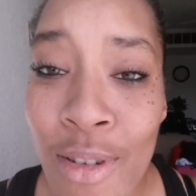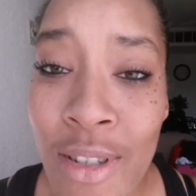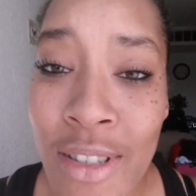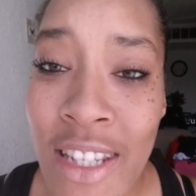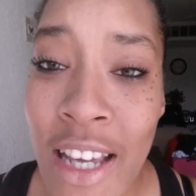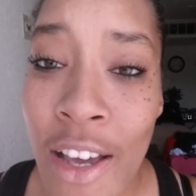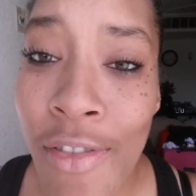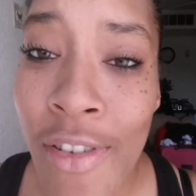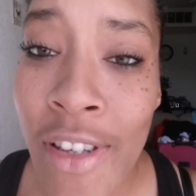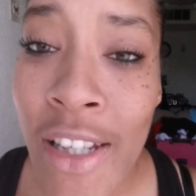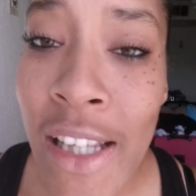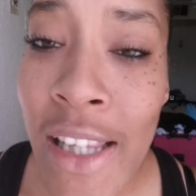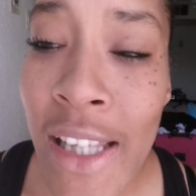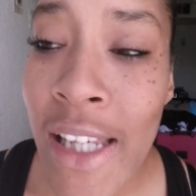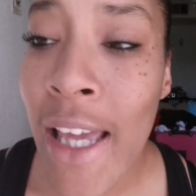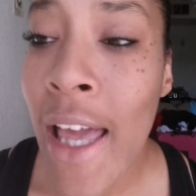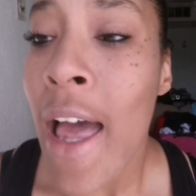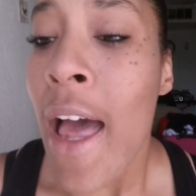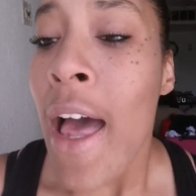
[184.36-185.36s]
I will
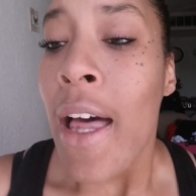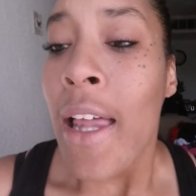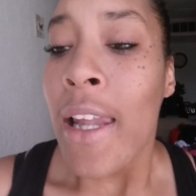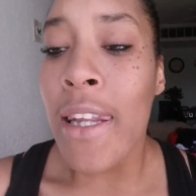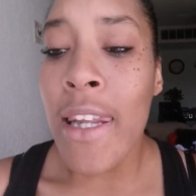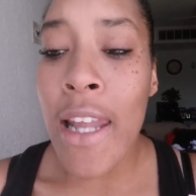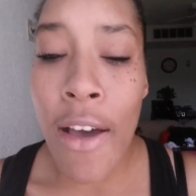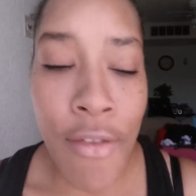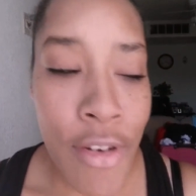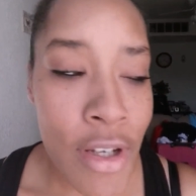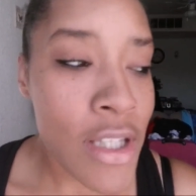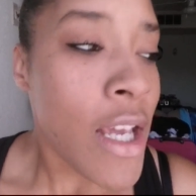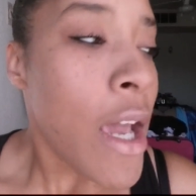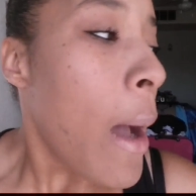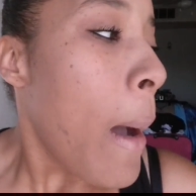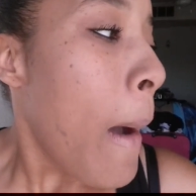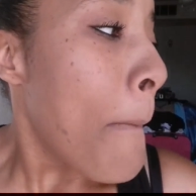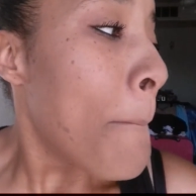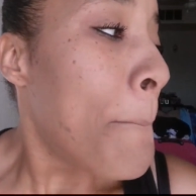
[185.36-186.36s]
definitely love
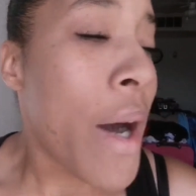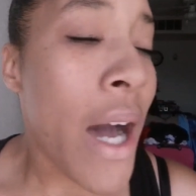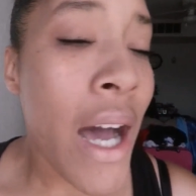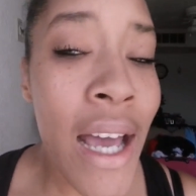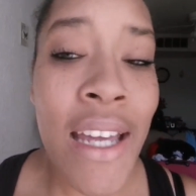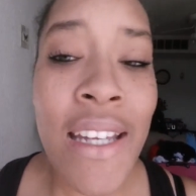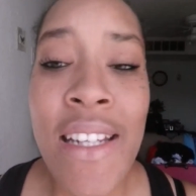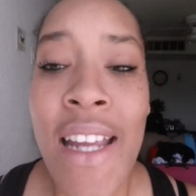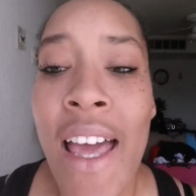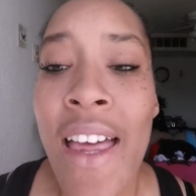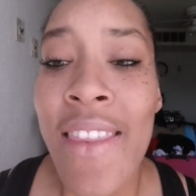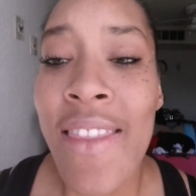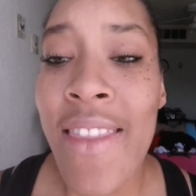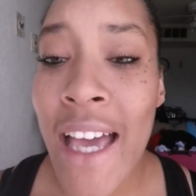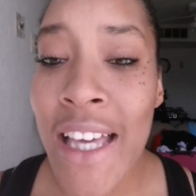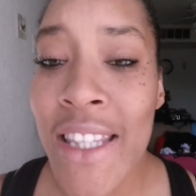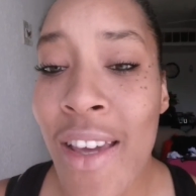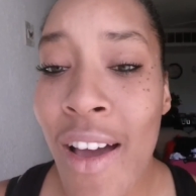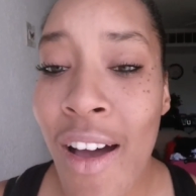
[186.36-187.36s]
it. But
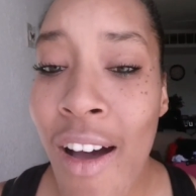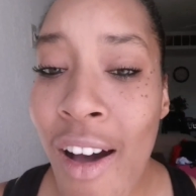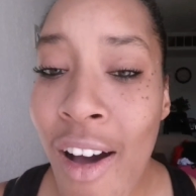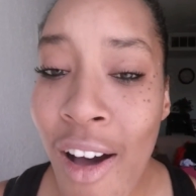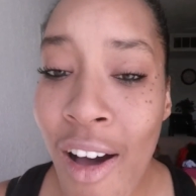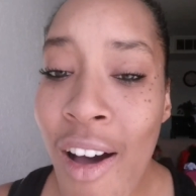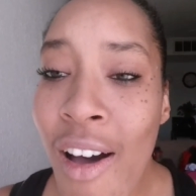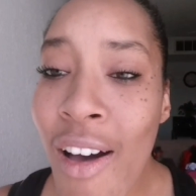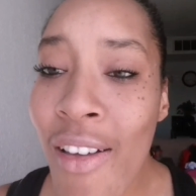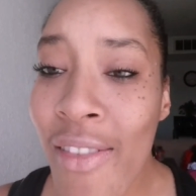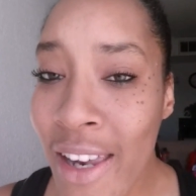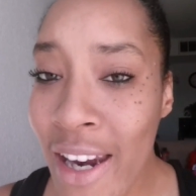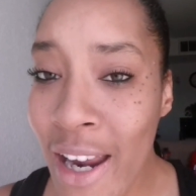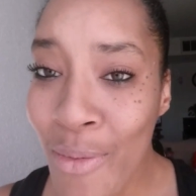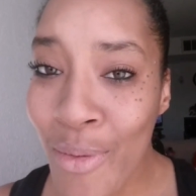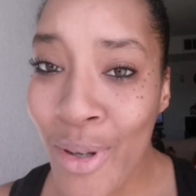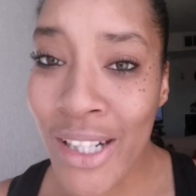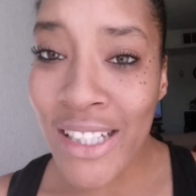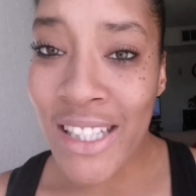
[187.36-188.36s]
that's all
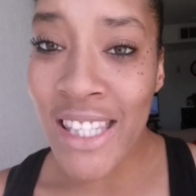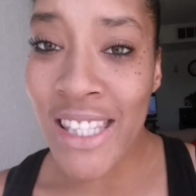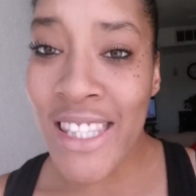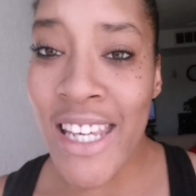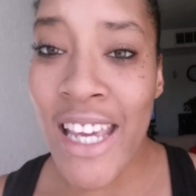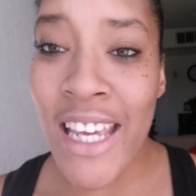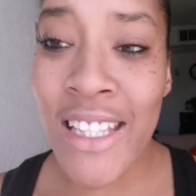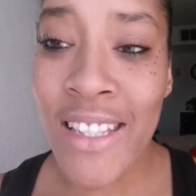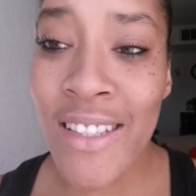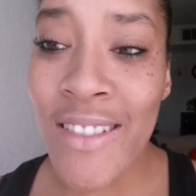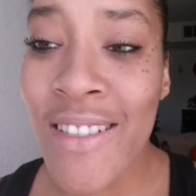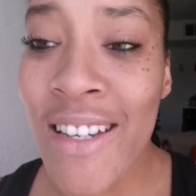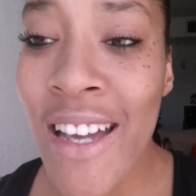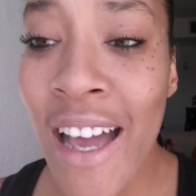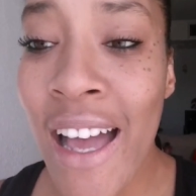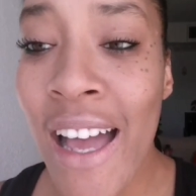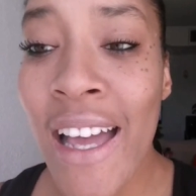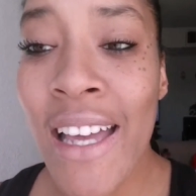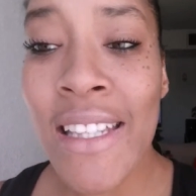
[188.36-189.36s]
that I wanted to say to
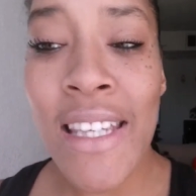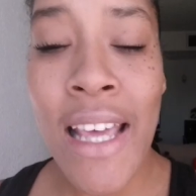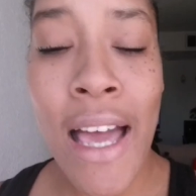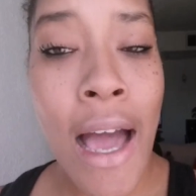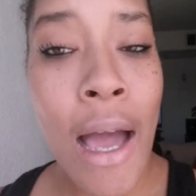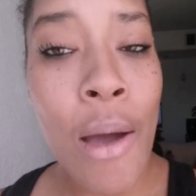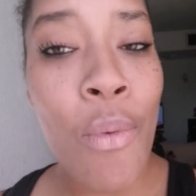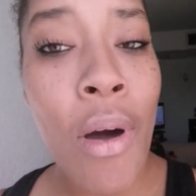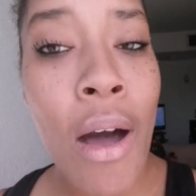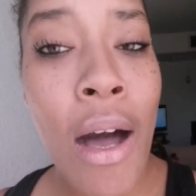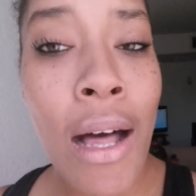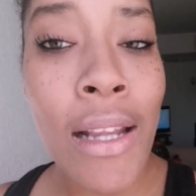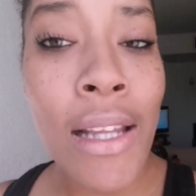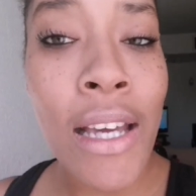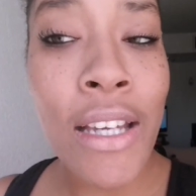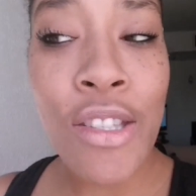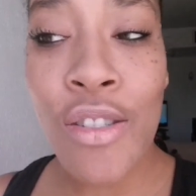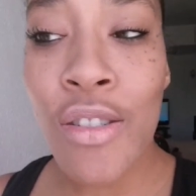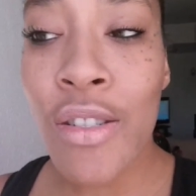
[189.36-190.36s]
you guys. I will
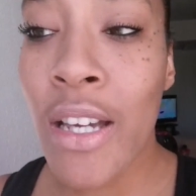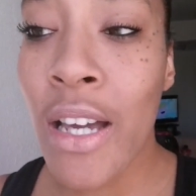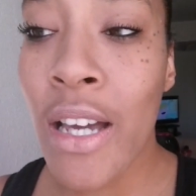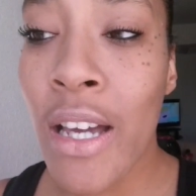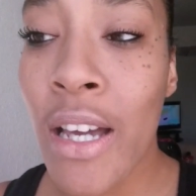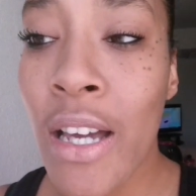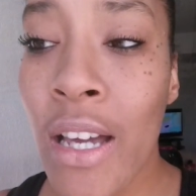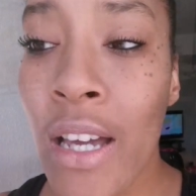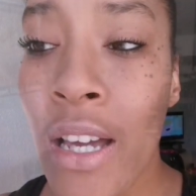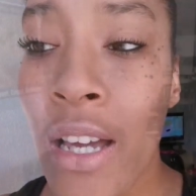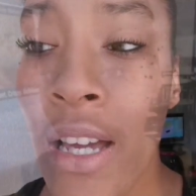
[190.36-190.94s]
holler at you guys.